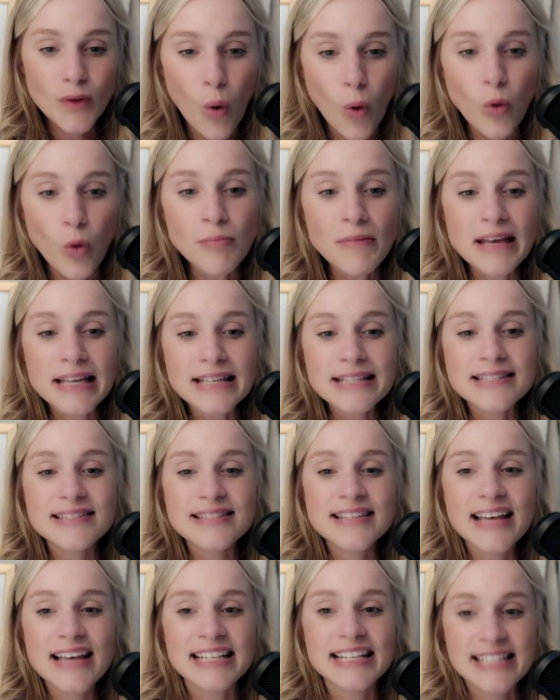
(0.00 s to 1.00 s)
Ole
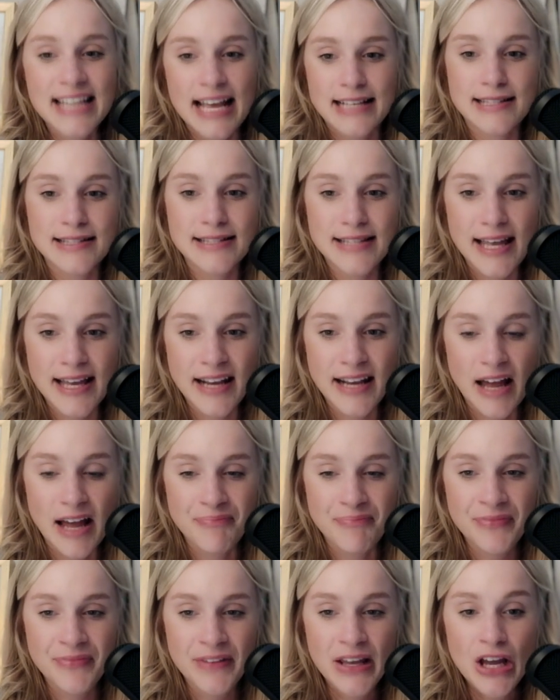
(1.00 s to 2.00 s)
Miss and Texas
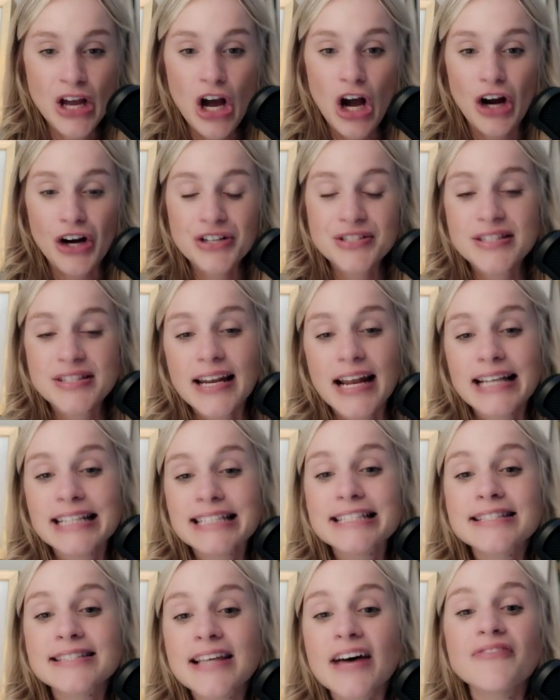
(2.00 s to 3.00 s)
A&M are set
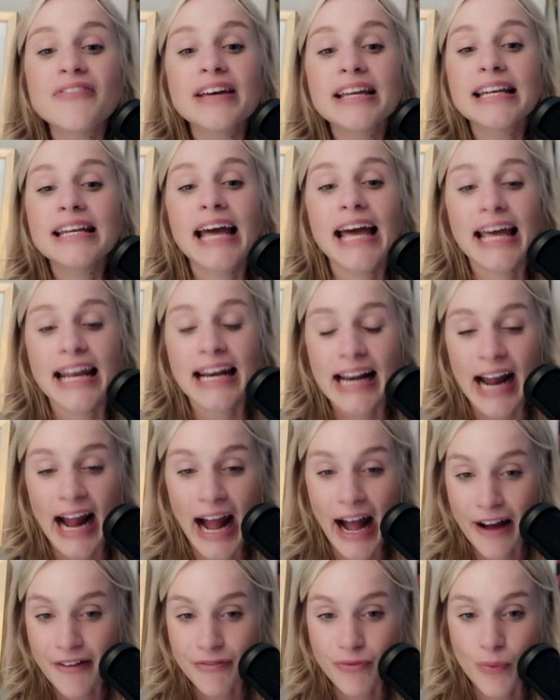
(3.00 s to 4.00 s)
at seven and a
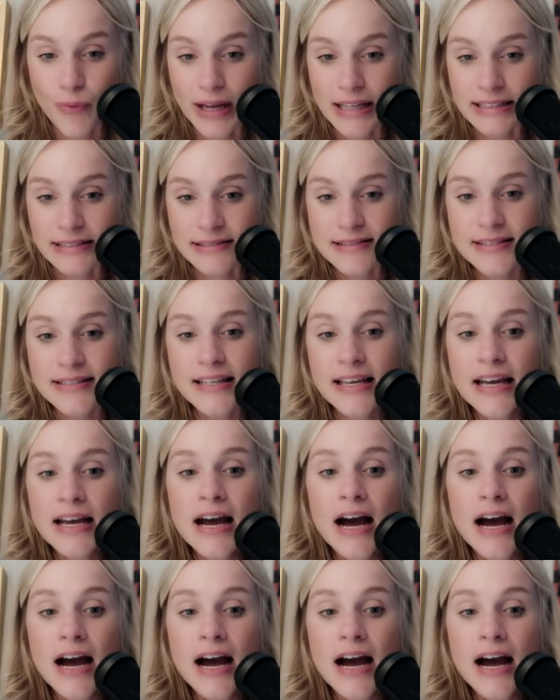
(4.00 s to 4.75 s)
half wins.